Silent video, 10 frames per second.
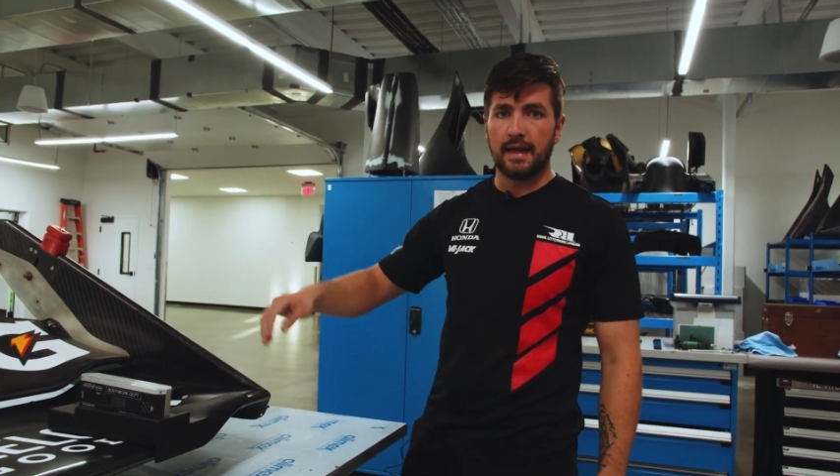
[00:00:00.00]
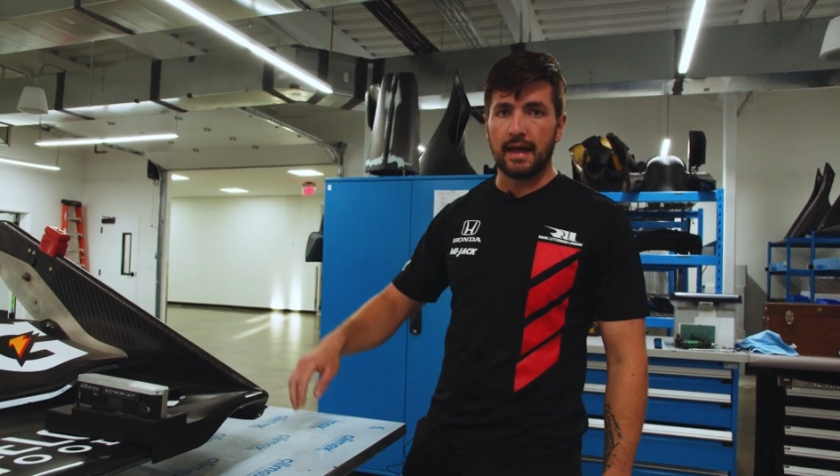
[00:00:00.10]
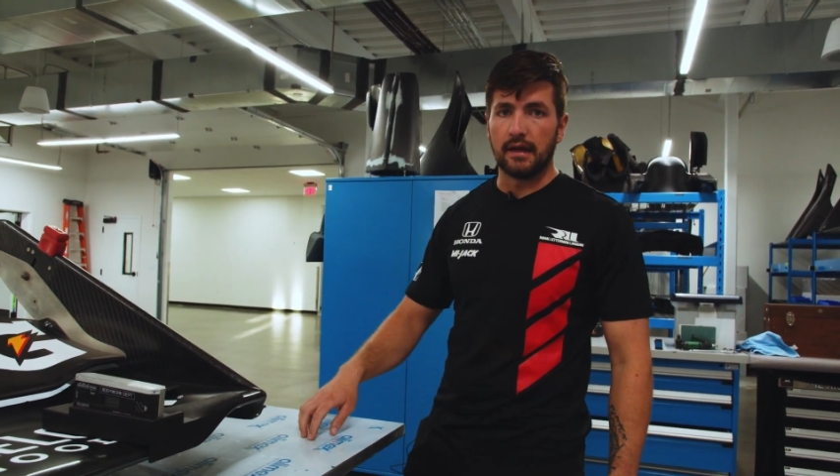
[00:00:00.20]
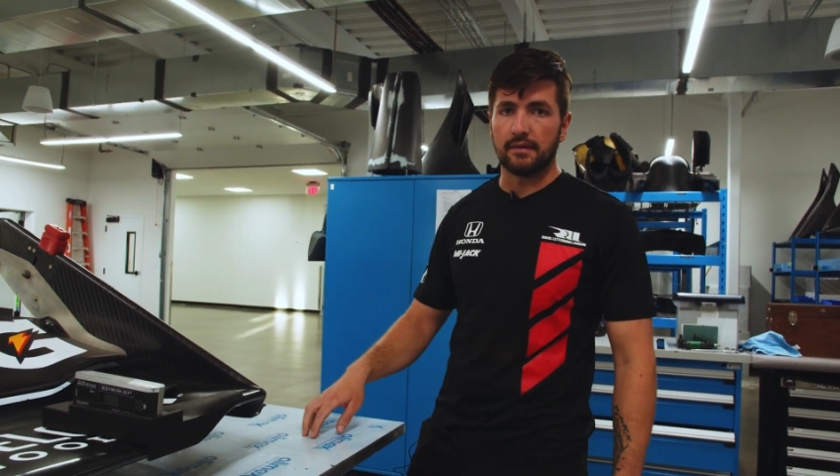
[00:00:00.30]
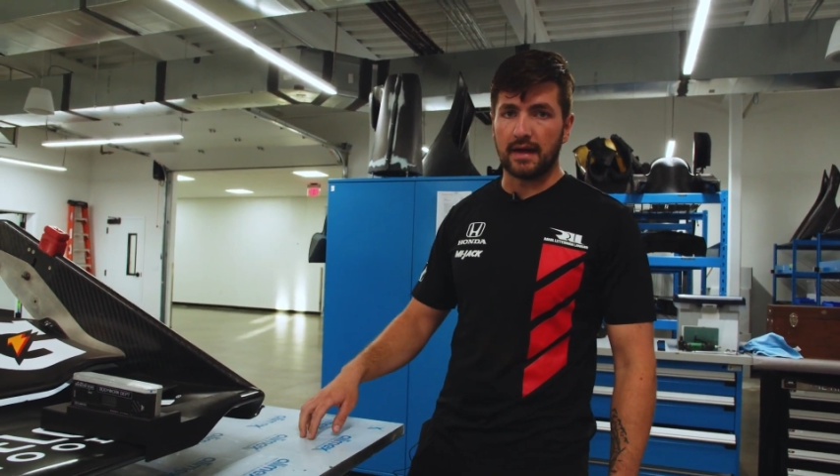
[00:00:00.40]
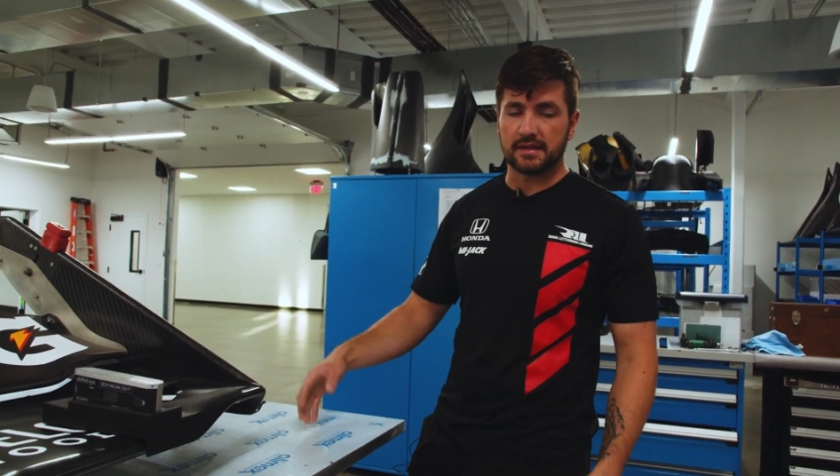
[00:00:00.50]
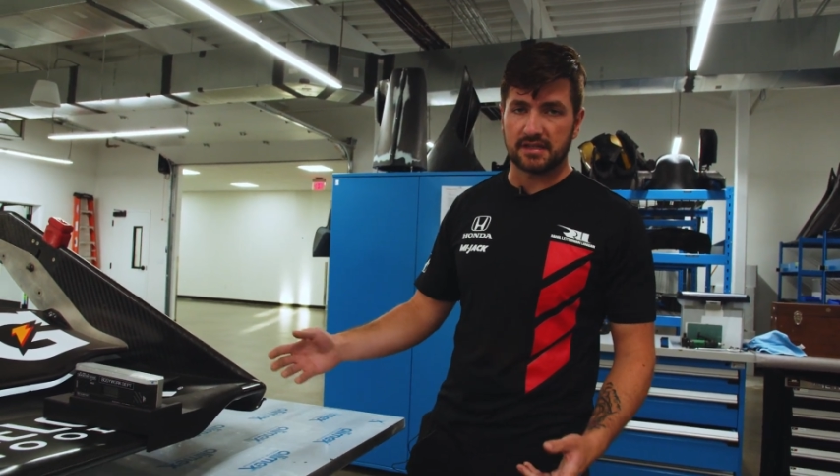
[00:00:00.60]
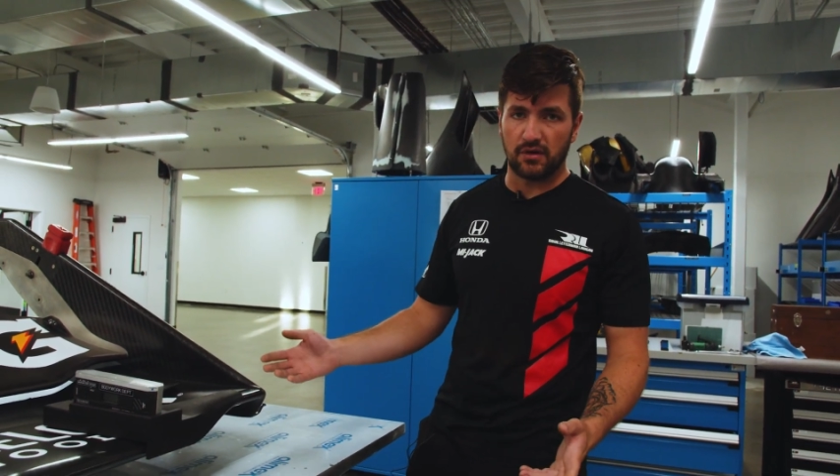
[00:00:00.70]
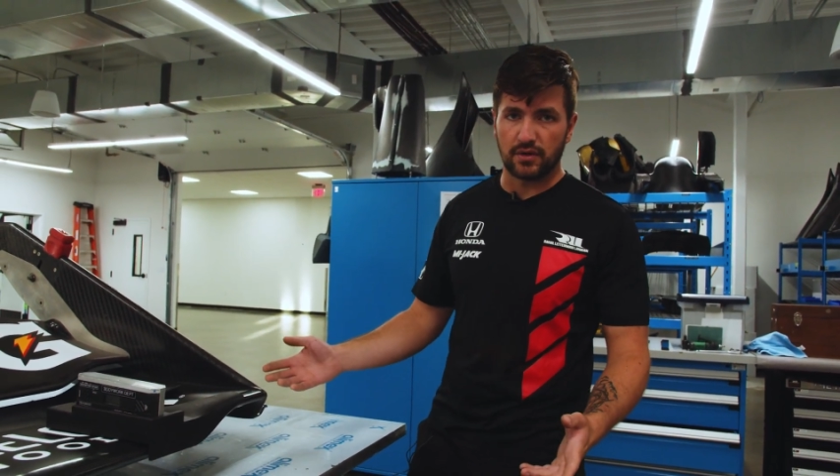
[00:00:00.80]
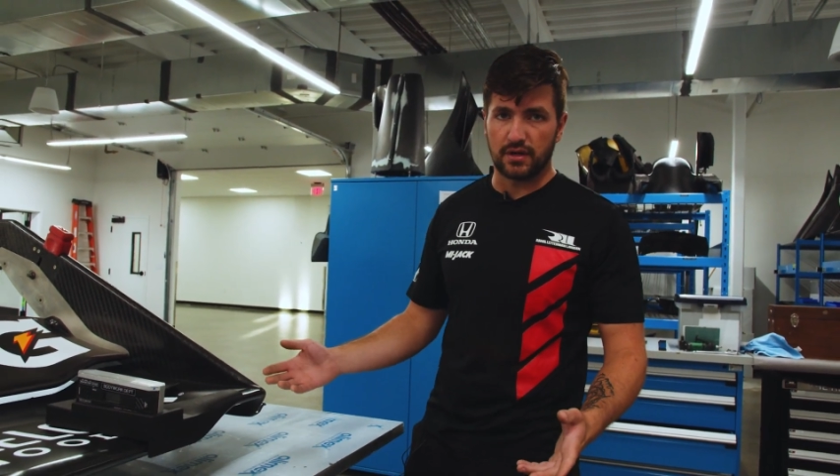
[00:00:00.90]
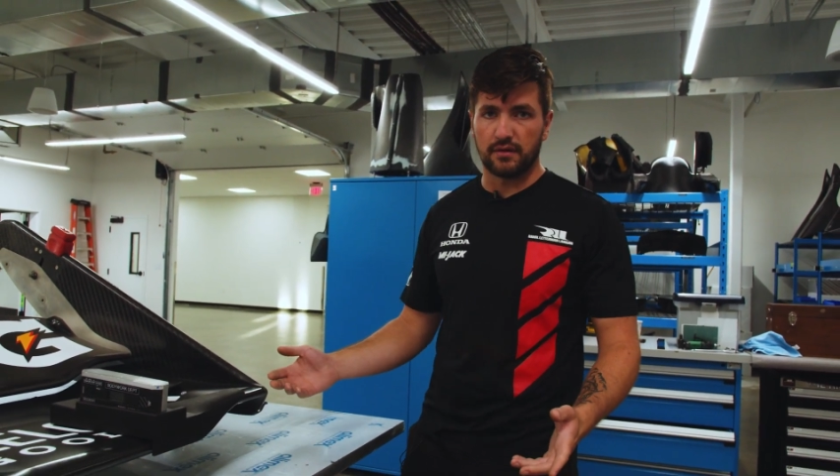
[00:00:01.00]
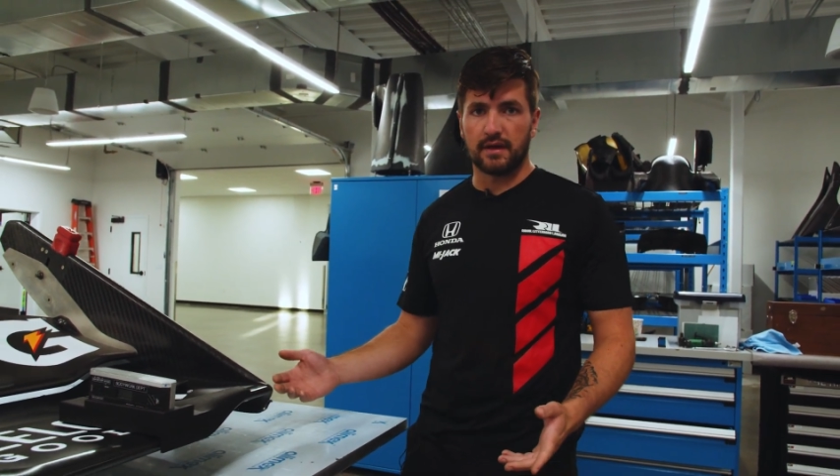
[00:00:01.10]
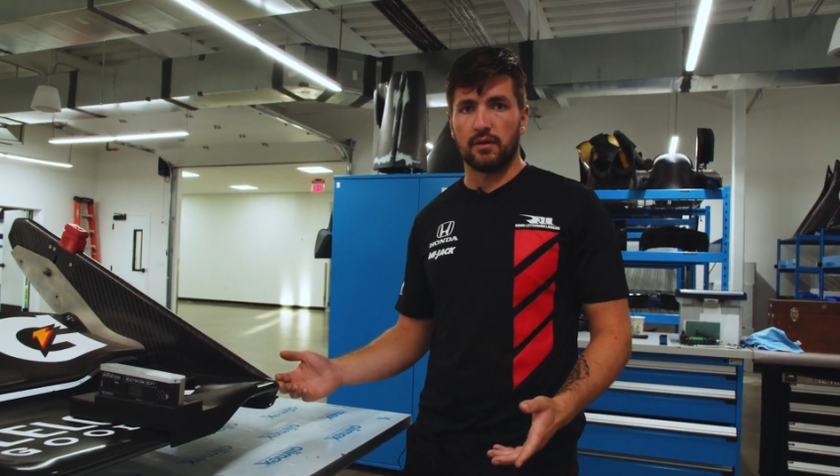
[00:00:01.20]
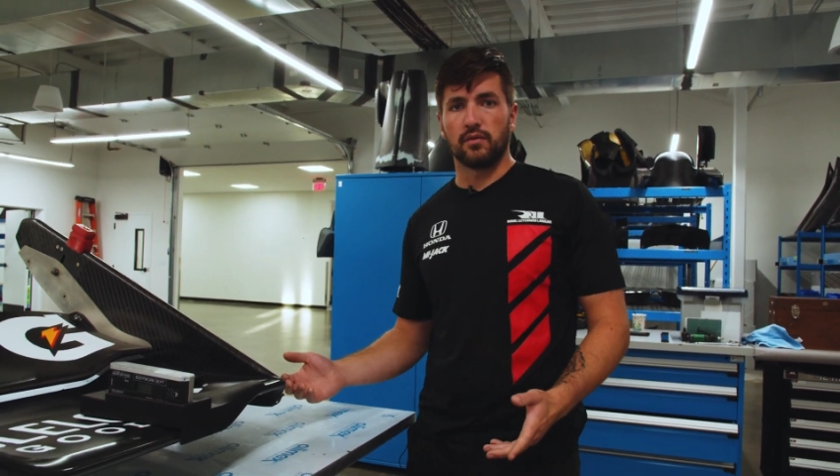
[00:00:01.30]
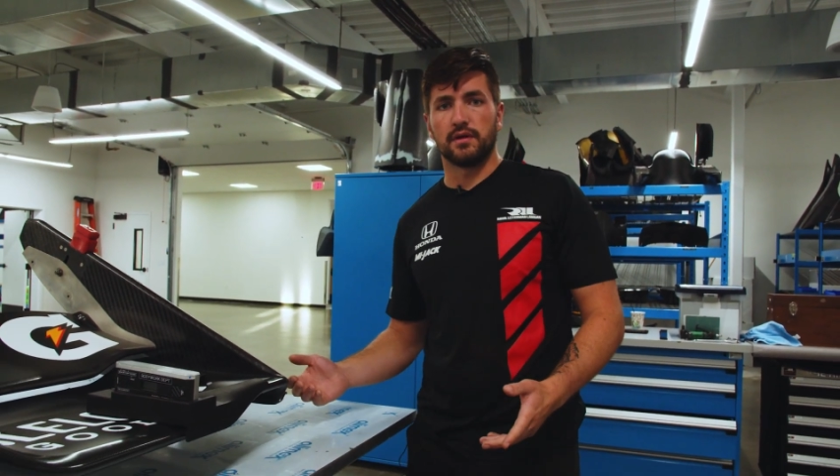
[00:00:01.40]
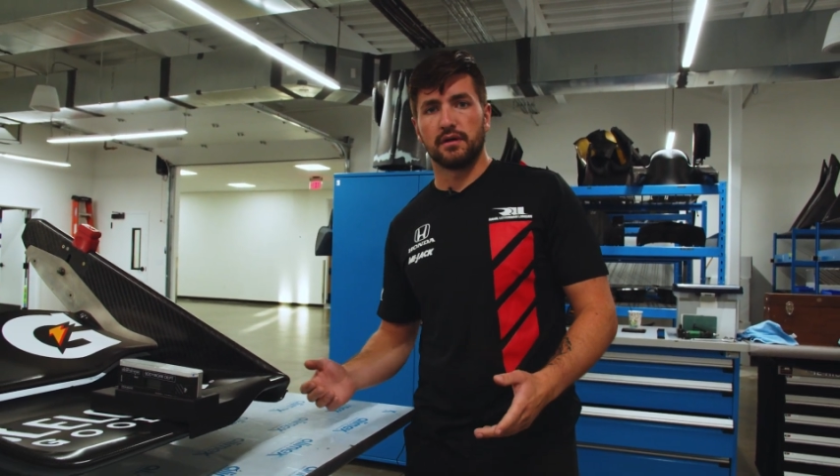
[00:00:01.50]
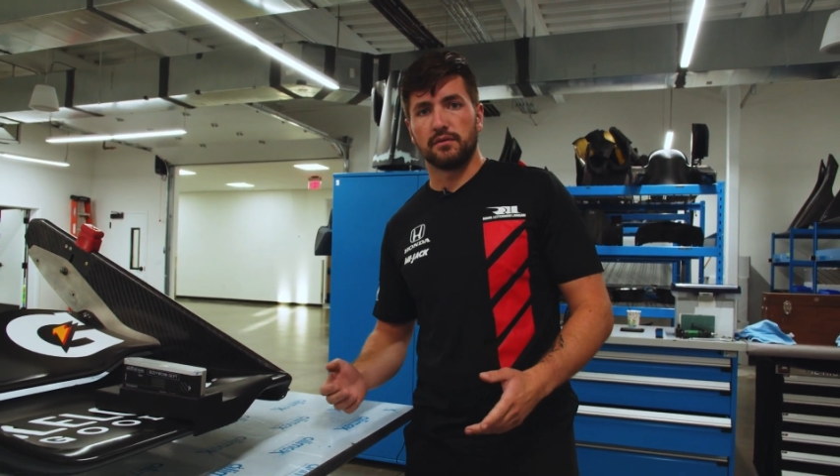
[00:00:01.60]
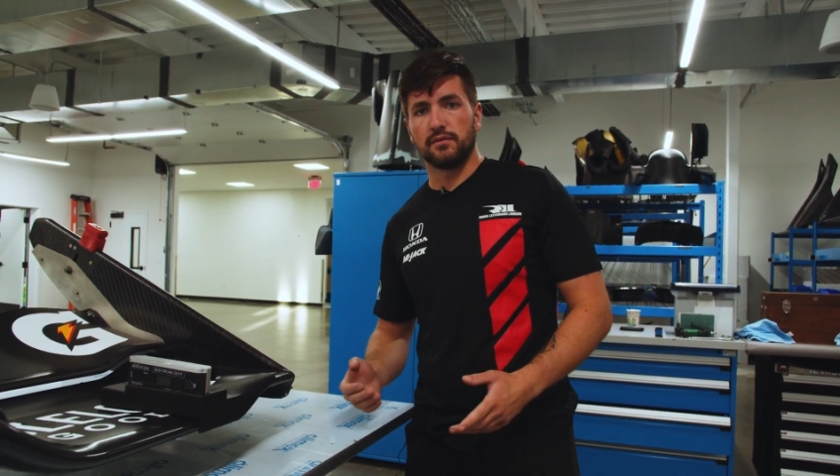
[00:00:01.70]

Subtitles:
And that's how we know that we're